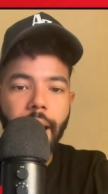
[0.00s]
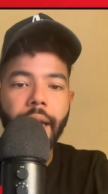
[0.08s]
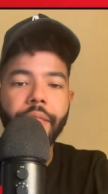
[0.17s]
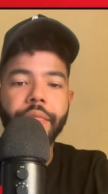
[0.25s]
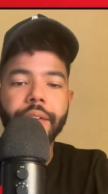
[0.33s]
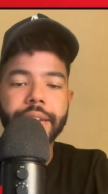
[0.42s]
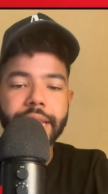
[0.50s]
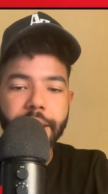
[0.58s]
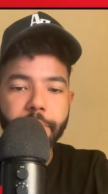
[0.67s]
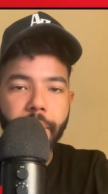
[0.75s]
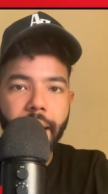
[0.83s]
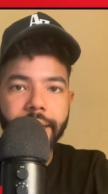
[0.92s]
and the
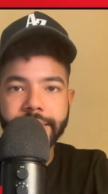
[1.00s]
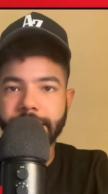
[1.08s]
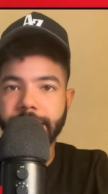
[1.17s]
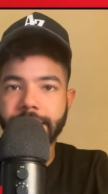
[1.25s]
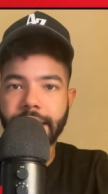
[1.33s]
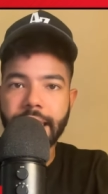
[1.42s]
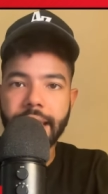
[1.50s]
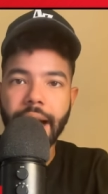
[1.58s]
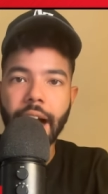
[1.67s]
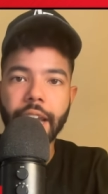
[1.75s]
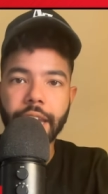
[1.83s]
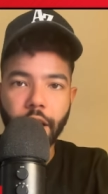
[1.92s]
D-backs can take
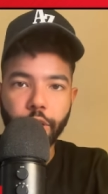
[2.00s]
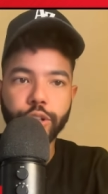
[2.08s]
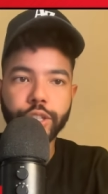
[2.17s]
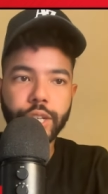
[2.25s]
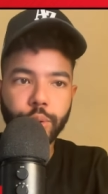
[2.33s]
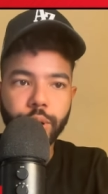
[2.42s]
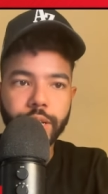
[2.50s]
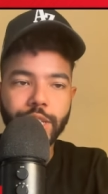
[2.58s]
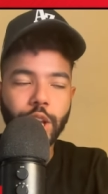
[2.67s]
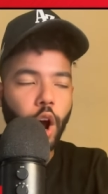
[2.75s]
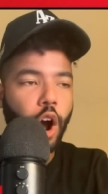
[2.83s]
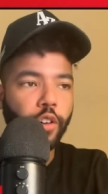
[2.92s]
another series
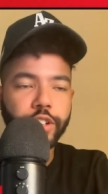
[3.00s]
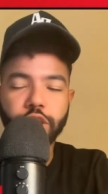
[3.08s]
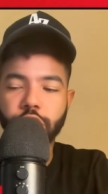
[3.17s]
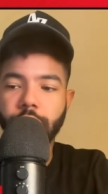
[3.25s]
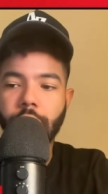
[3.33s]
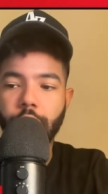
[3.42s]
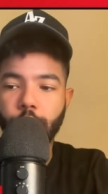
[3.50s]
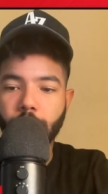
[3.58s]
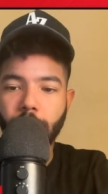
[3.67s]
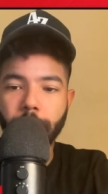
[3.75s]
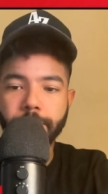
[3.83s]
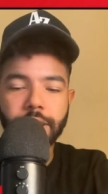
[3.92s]
off the Chicago
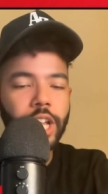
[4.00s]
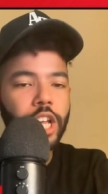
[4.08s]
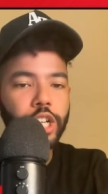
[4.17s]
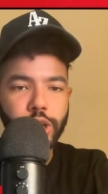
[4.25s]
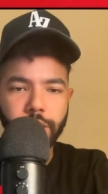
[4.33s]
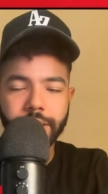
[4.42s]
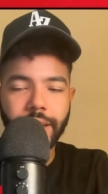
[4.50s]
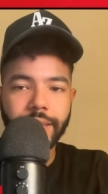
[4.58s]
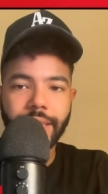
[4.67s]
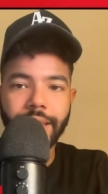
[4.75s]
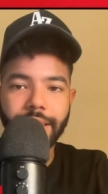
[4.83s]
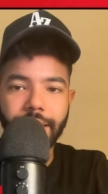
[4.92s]
Cubs, just like
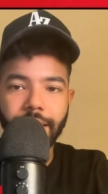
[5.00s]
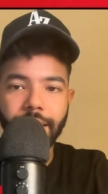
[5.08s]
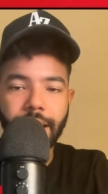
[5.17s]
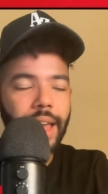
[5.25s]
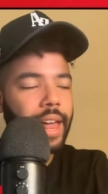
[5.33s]
they did